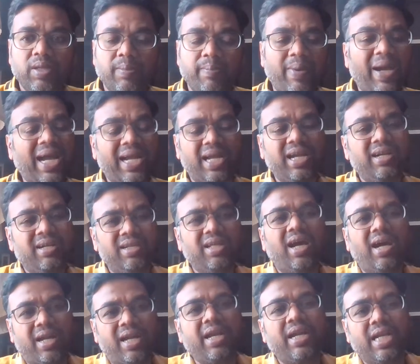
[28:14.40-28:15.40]
backend, the
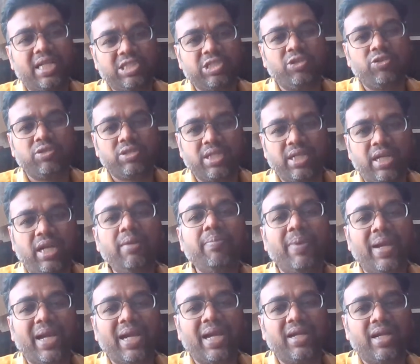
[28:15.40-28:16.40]
architecture you said,
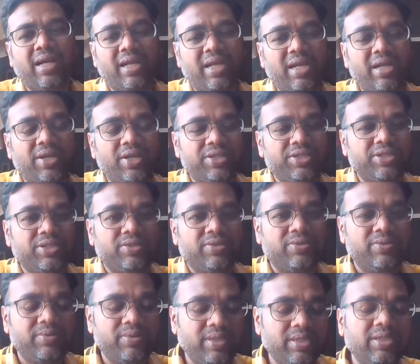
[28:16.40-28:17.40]
backend architecture.
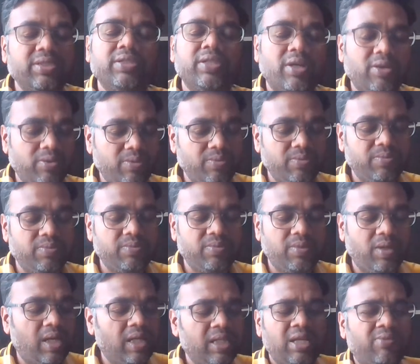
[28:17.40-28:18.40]
This is how.
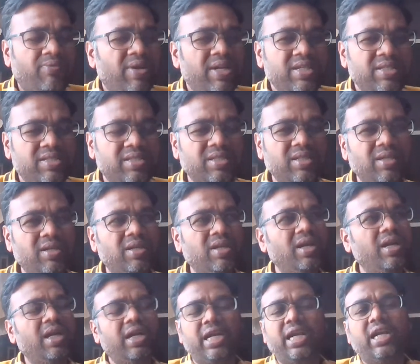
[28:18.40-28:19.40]
Otherwise,
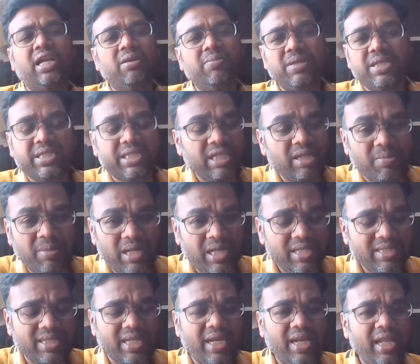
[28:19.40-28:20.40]
database
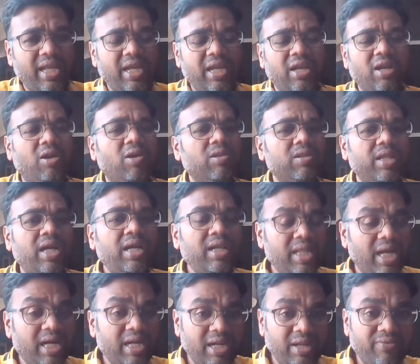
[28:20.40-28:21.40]
table designing and all
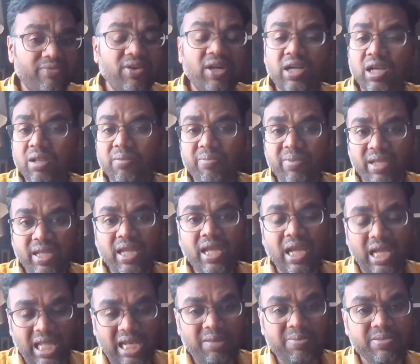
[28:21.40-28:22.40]
that, that definitely
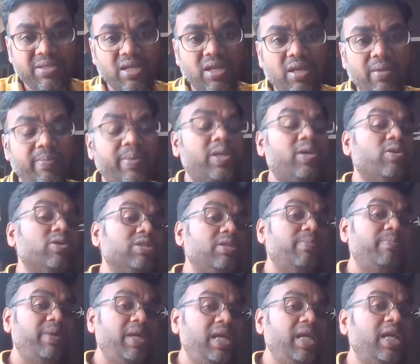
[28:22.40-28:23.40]
BA helps, because
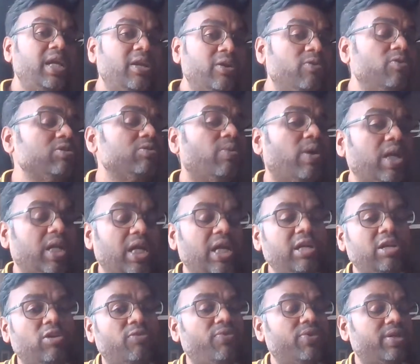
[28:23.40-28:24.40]
the BA knows what
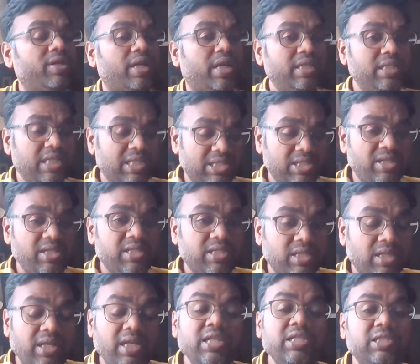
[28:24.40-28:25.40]
kind of a transaction
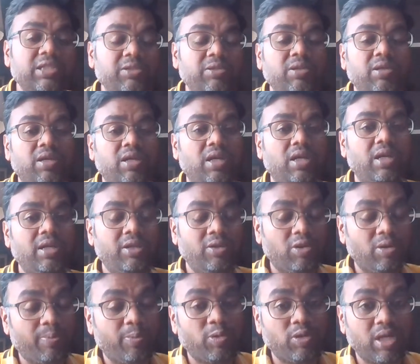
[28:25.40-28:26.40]
screens
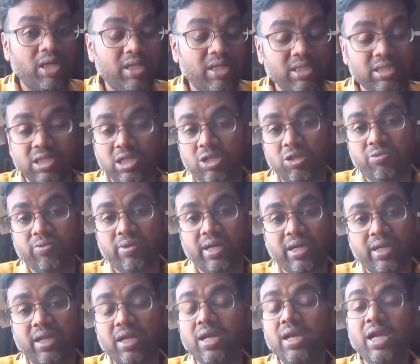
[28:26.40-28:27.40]
your product is
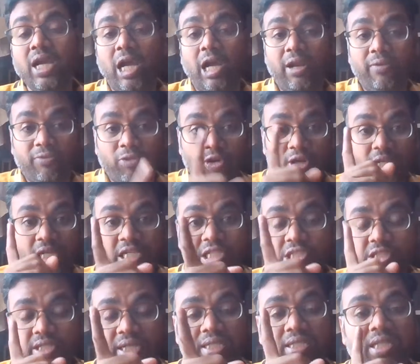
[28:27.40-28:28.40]
required. And for
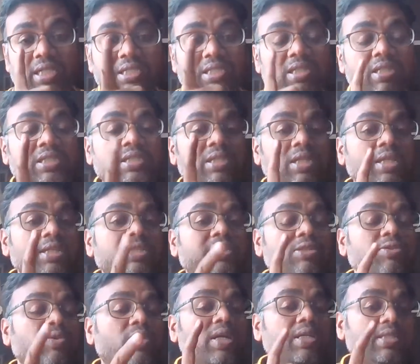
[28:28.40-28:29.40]
each transaction
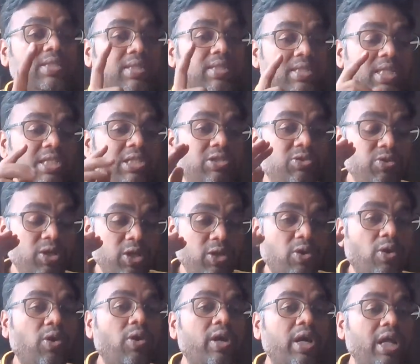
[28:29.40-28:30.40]
screens, you can suggest to
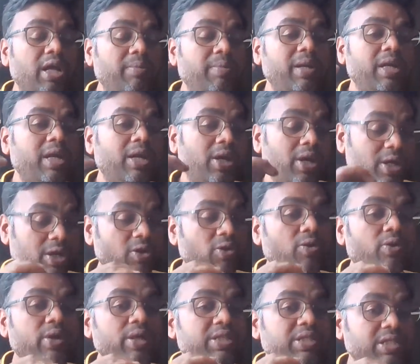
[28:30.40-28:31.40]
your DB and
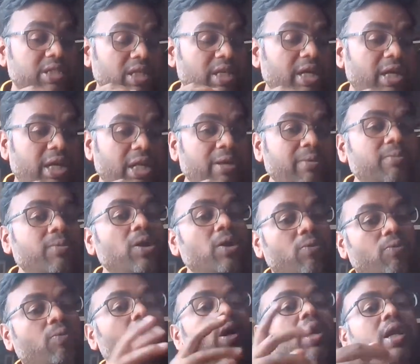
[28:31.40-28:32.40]
your engineering team
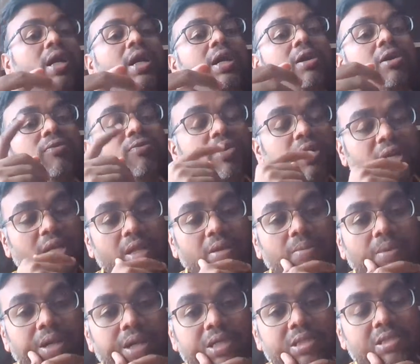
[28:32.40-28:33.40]
what kind of a
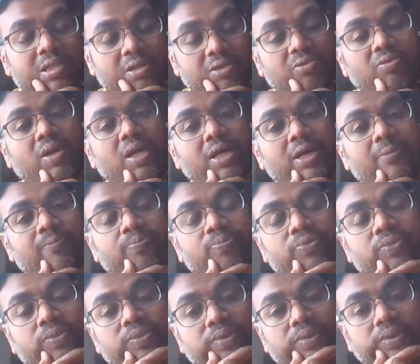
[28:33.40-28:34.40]
table is required.
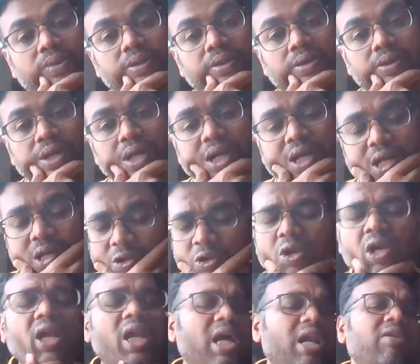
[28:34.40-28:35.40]
Okay,
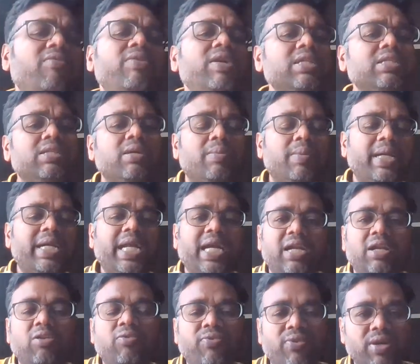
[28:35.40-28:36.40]
you can always have a
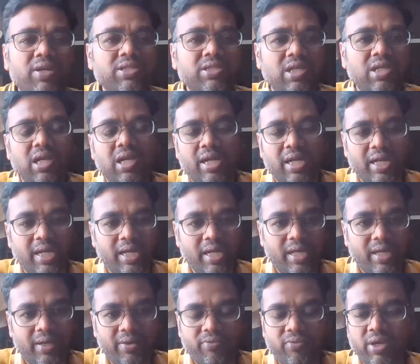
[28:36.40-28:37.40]
techno-functional guy.
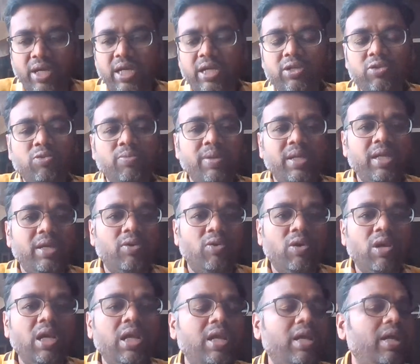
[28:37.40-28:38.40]
Yeah. Why to be
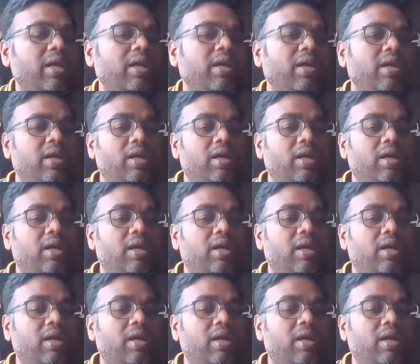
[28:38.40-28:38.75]
only